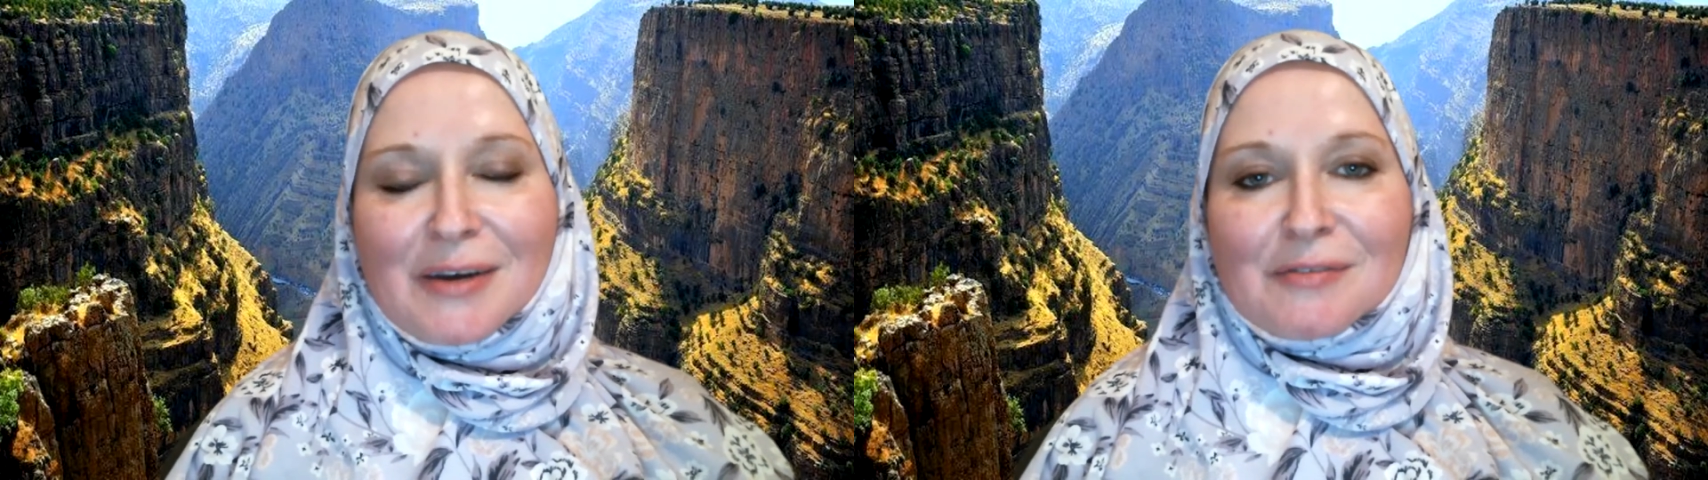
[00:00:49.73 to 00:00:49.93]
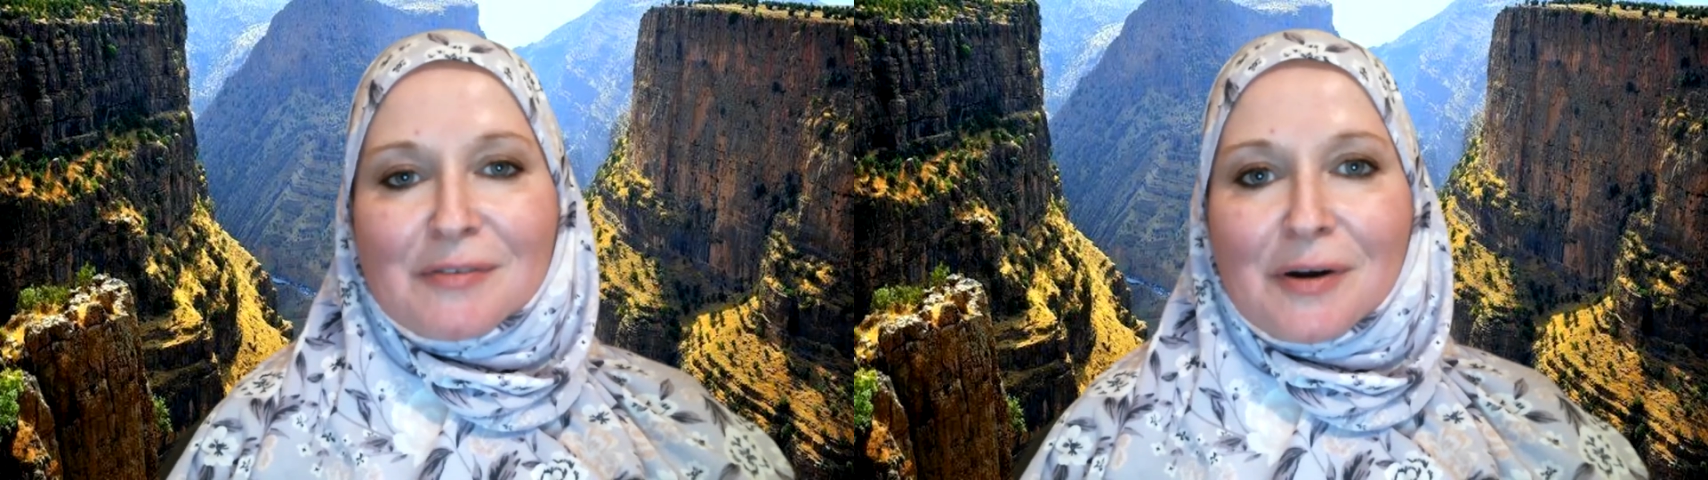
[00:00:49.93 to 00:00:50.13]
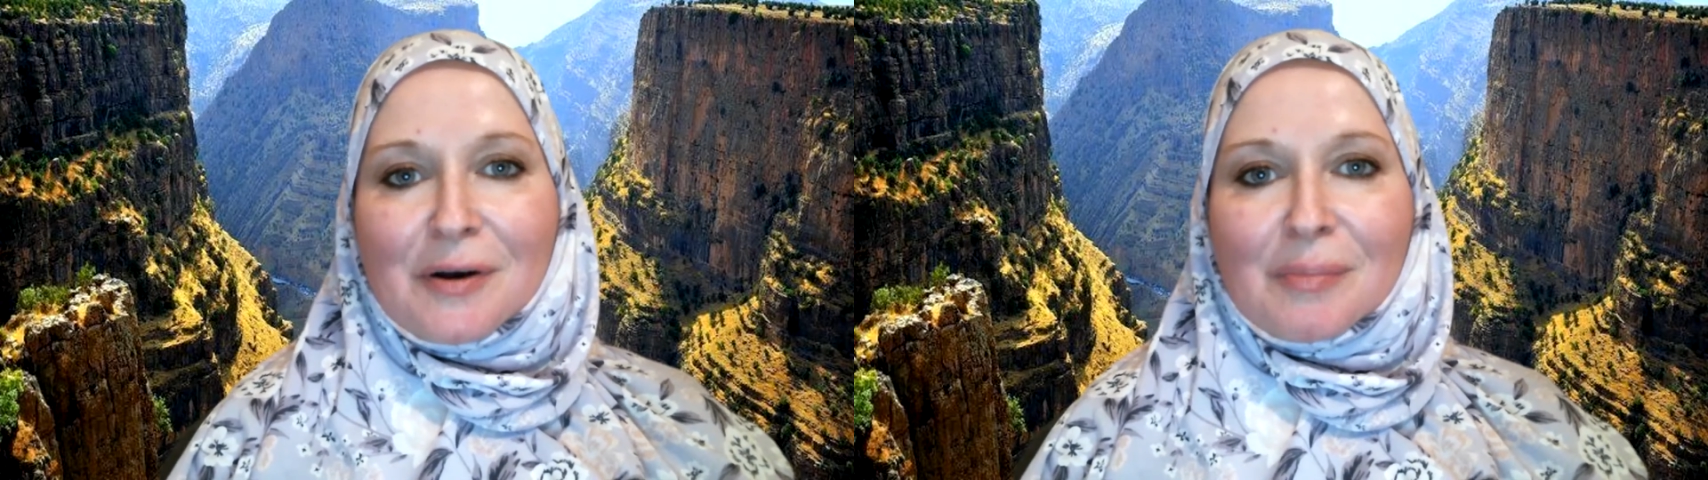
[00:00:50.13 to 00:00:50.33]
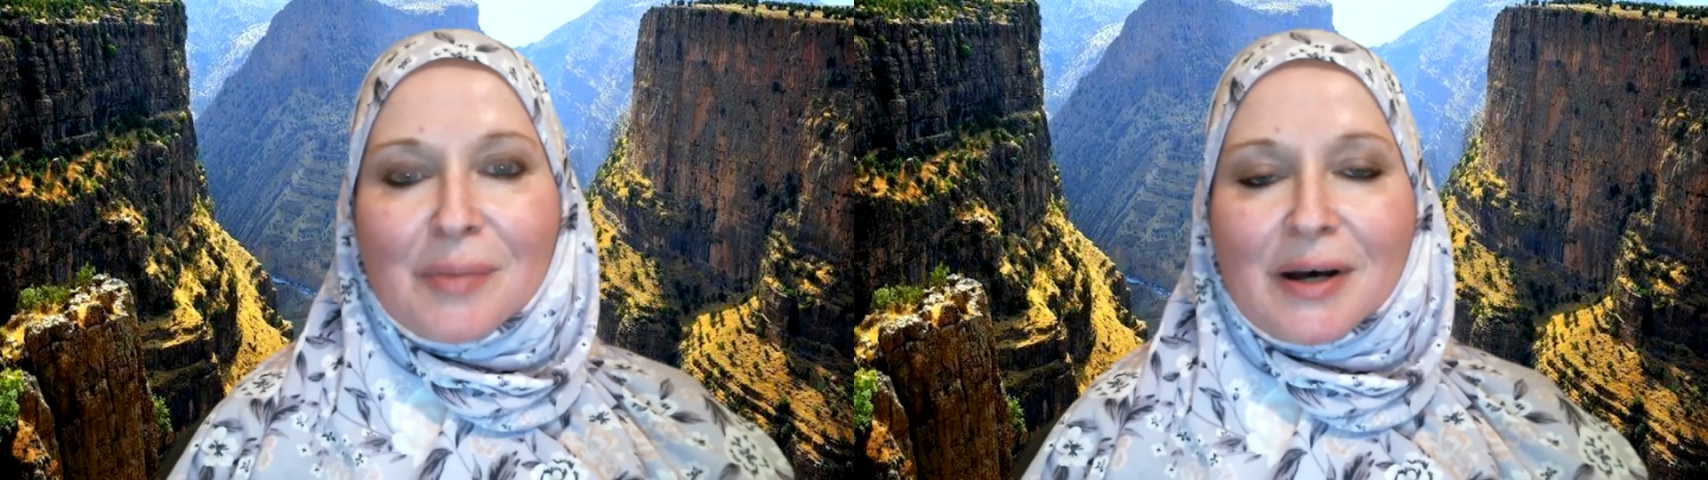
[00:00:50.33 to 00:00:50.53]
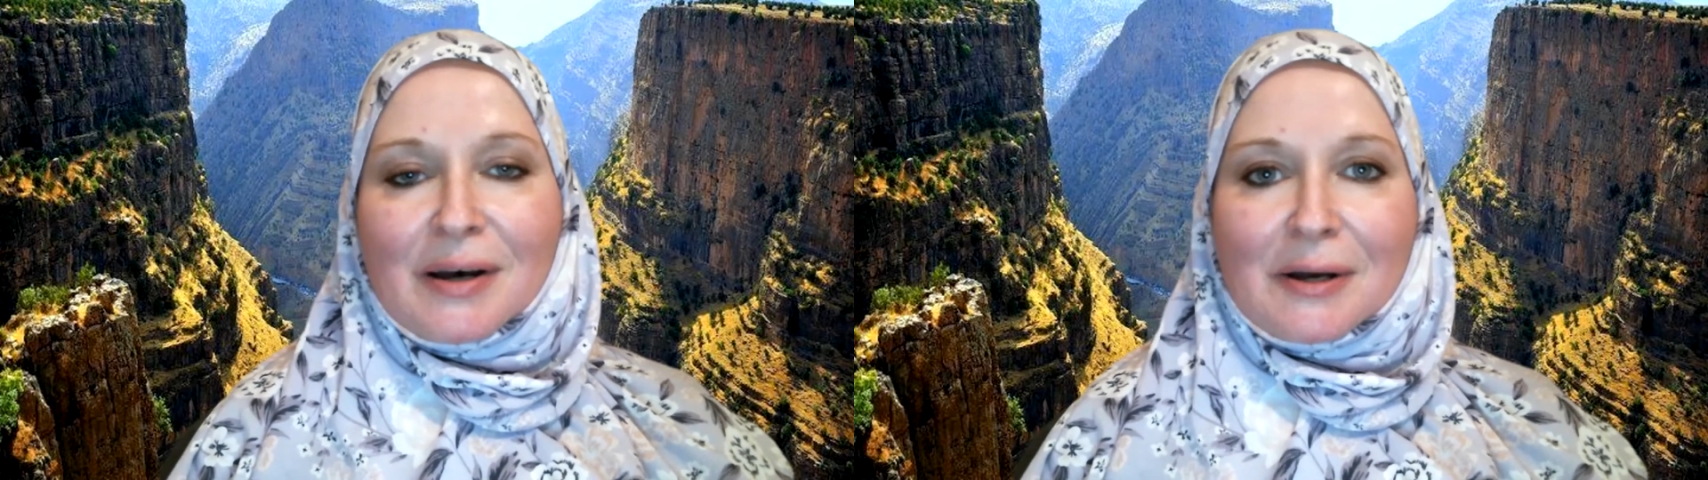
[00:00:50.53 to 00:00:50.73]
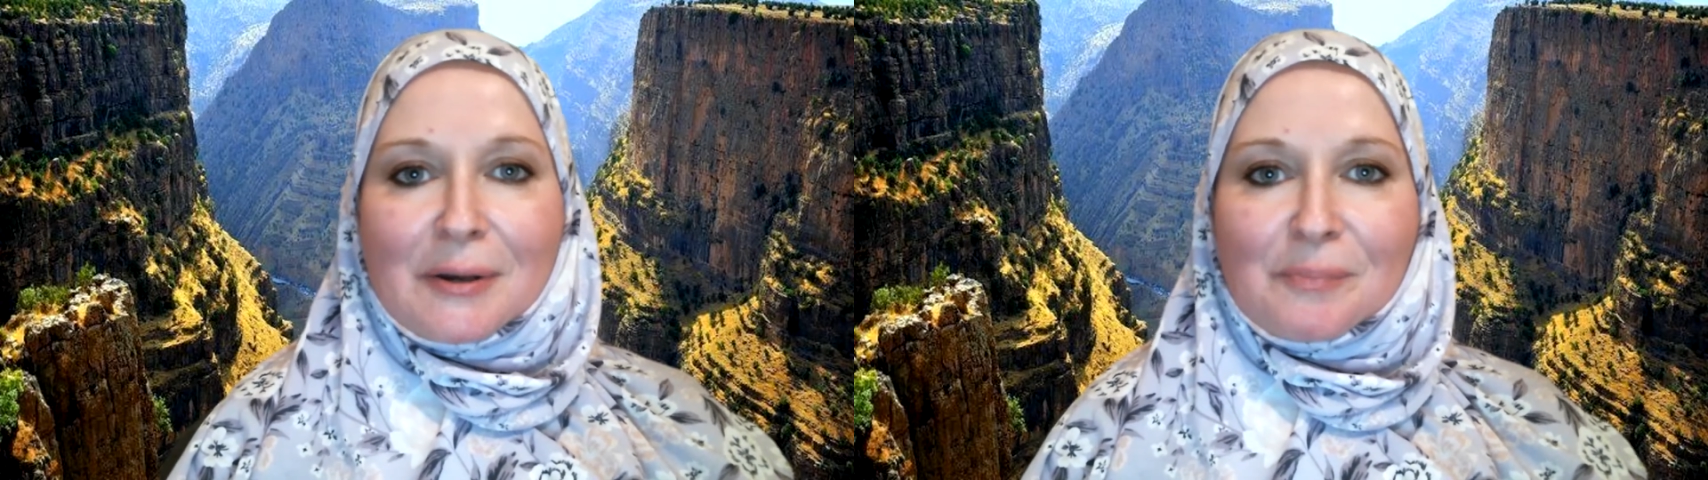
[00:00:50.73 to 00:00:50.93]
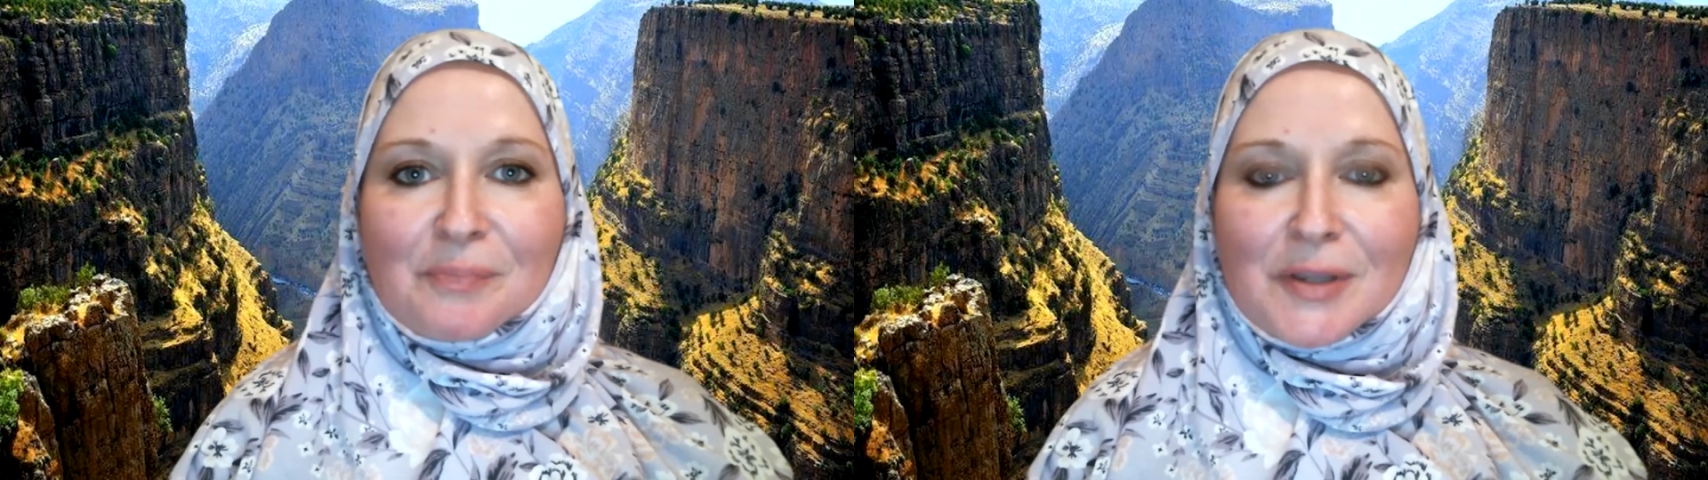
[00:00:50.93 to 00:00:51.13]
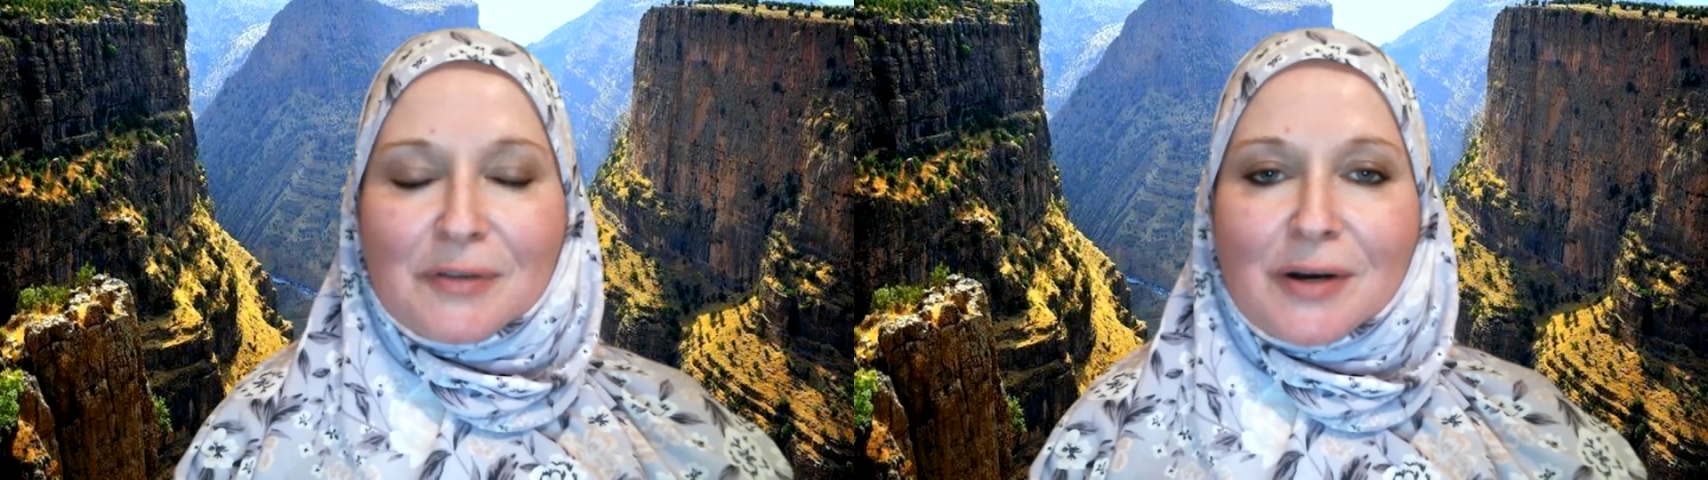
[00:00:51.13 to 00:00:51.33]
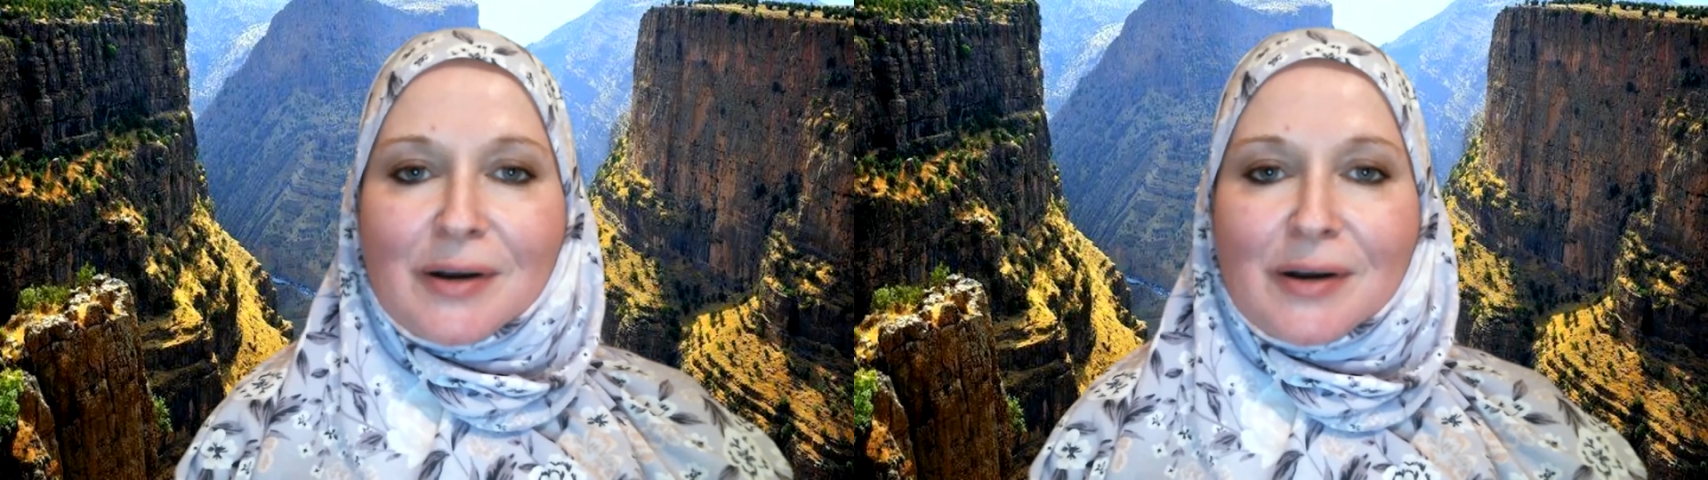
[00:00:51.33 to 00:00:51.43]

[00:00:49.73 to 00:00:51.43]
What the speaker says: from the